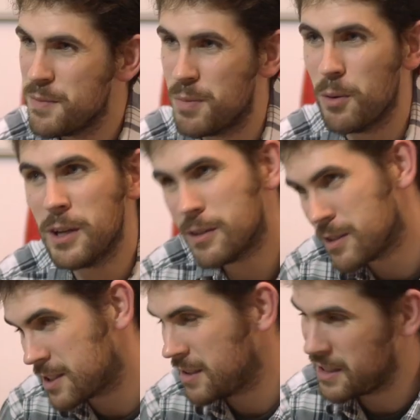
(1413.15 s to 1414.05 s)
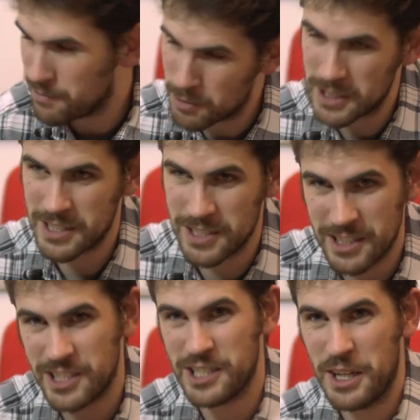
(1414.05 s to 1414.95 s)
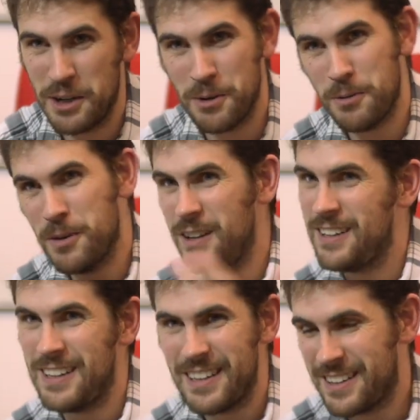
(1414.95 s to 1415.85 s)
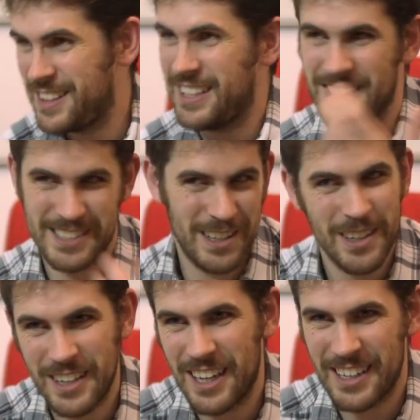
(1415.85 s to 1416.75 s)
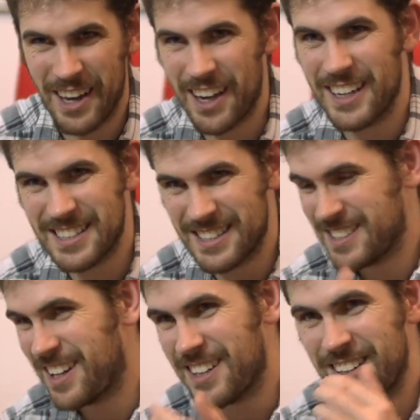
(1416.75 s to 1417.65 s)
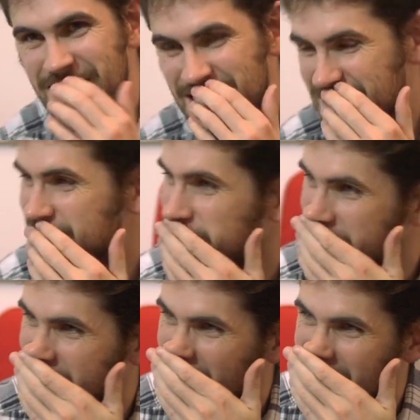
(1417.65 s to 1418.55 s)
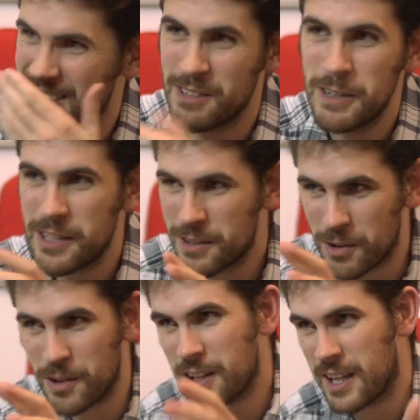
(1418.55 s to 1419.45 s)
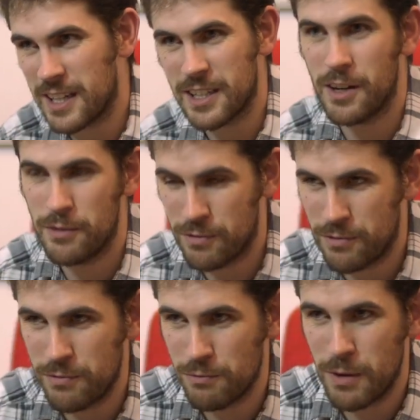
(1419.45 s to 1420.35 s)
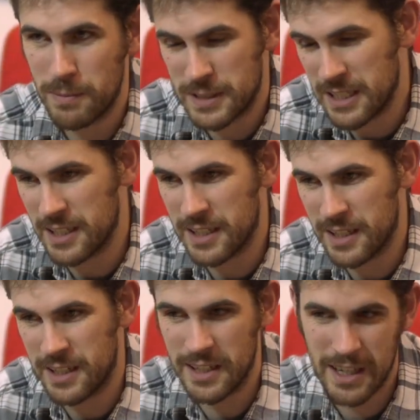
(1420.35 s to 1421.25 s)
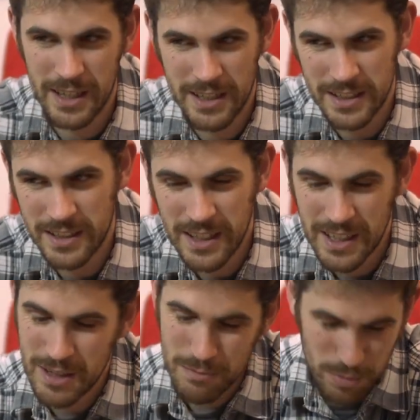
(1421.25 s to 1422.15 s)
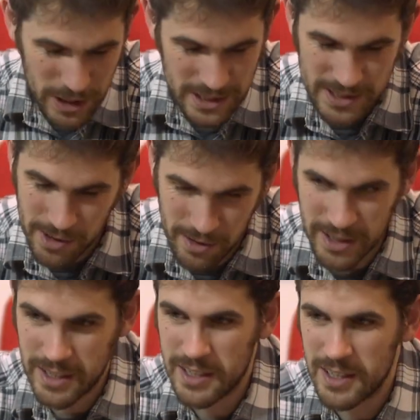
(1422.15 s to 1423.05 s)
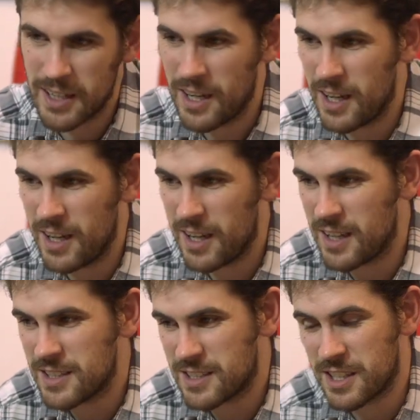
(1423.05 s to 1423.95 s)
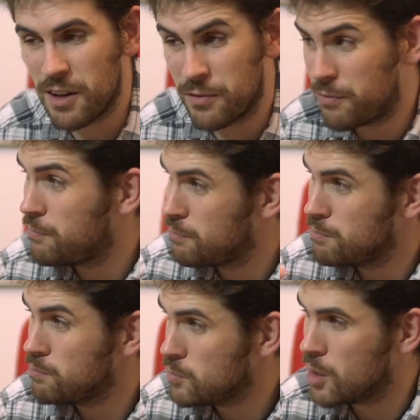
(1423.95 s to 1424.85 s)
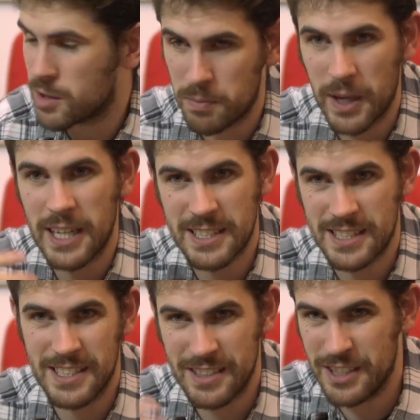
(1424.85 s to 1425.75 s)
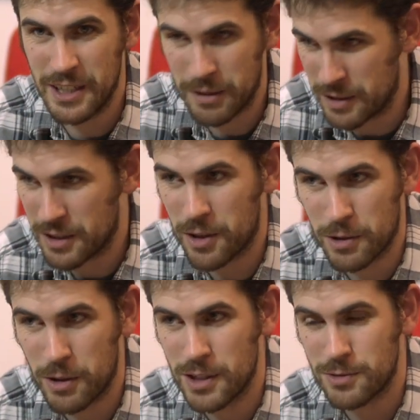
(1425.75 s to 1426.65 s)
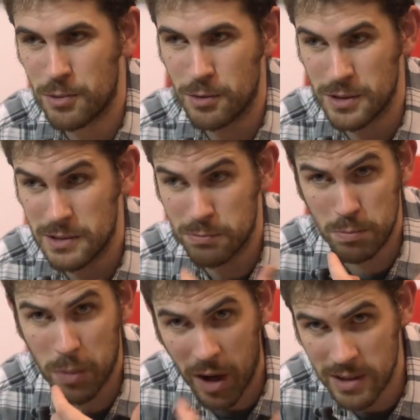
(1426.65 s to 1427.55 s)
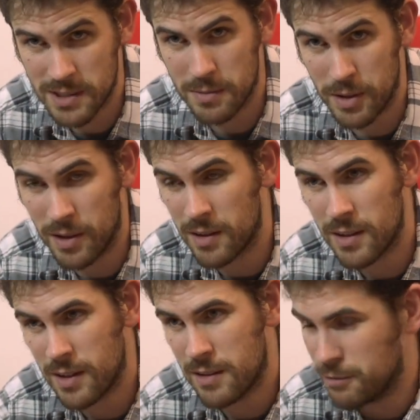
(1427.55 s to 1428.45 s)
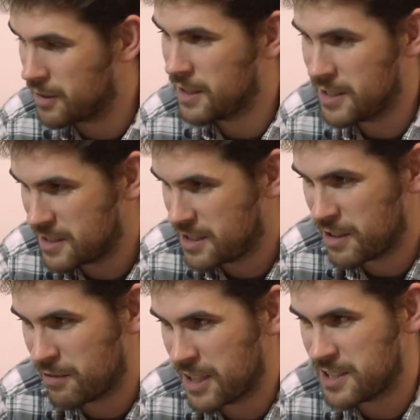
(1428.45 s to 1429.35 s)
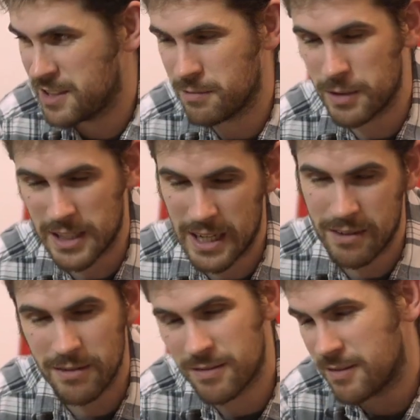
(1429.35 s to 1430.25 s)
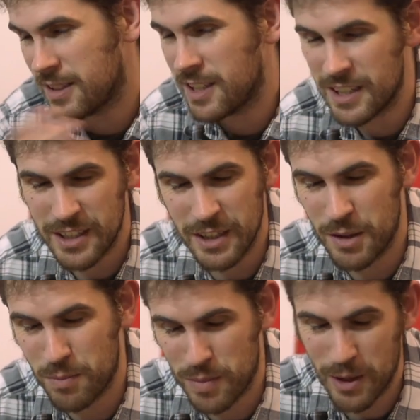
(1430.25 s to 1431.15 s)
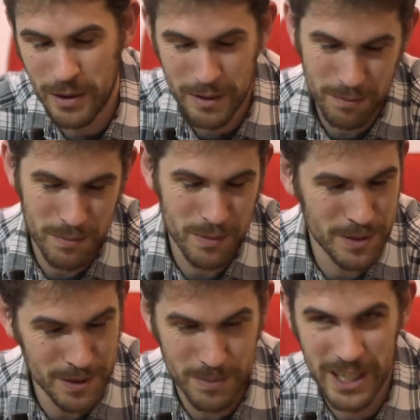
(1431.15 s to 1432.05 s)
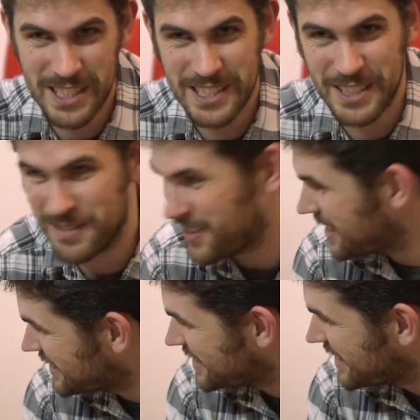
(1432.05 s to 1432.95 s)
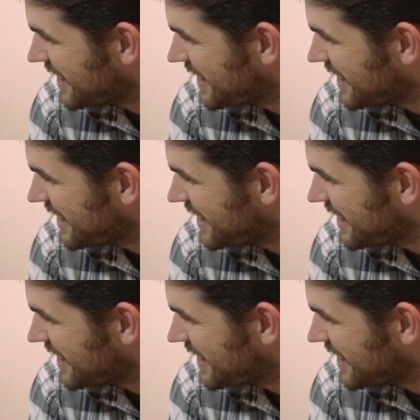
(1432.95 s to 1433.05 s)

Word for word: But we also didn't want to just show things that look like lions and tigers and stuff like that. So we thought that kind of reptilian and, and prehistoric uh, stuff looked best, at, uh, you know, and got across what was possible within this generation without, you know, blowing people's minds too much.